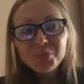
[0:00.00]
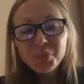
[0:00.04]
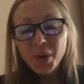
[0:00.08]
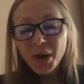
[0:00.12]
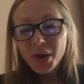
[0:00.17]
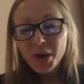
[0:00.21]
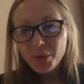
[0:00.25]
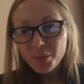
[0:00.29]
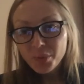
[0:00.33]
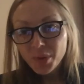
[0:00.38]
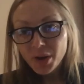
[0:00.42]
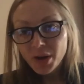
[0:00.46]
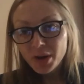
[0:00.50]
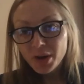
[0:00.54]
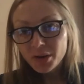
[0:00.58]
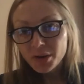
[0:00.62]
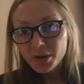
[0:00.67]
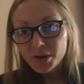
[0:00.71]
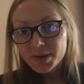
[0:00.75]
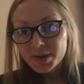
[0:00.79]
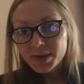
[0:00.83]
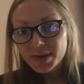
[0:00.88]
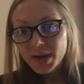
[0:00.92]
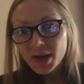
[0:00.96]

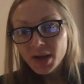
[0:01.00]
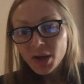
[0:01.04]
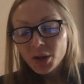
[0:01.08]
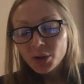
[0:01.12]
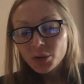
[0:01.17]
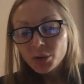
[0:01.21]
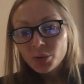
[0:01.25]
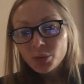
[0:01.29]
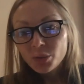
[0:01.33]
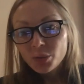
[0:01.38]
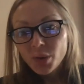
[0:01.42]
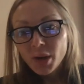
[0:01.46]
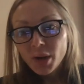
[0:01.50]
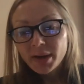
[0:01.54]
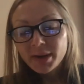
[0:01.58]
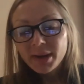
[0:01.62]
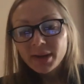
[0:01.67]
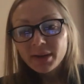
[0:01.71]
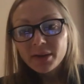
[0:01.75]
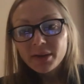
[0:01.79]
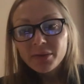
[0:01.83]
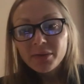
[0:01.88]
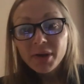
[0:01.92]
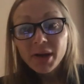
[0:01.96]
biomarkers to
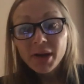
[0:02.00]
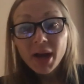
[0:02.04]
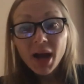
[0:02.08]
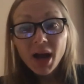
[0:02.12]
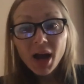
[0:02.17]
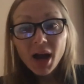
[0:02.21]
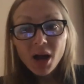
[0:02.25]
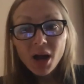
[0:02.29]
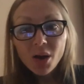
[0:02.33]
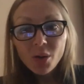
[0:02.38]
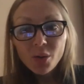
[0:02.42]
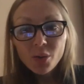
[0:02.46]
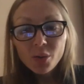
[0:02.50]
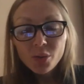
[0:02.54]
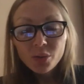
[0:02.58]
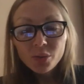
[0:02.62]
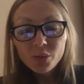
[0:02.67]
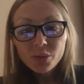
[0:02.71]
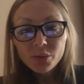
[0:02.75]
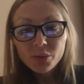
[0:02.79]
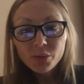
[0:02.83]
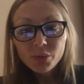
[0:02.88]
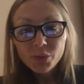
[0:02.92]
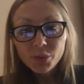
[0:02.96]
identify how
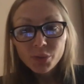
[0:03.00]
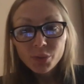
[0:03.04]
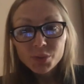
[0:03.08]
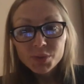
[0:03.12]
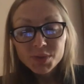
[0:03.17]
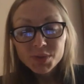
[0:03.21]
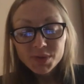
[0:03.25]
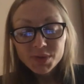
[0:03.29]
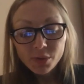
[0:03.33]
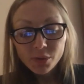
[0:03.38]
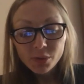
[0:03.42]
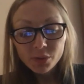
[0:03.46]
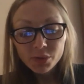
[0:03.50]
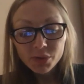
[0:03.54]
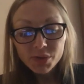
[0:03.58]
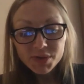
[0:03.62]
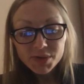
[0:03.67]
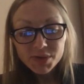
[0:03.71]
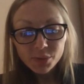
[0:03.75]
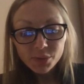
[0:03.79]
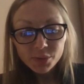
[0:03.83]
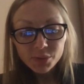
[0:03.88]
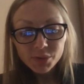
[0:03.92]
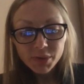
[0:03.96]
those
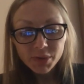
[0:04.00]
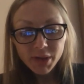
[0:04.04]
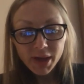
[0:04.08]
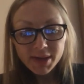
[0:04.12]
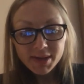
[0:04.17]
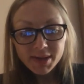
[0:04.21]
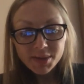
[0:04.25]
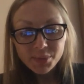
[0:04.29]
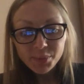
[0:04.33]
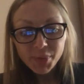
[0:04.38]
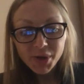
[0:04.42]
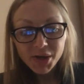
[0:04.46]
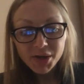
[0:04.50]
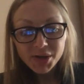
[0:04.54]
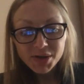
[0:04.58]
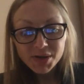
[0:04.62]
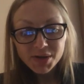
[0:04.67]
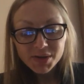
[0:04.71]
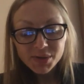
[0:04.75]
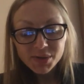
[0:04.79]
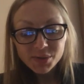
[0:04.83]
oldest old cancer patients,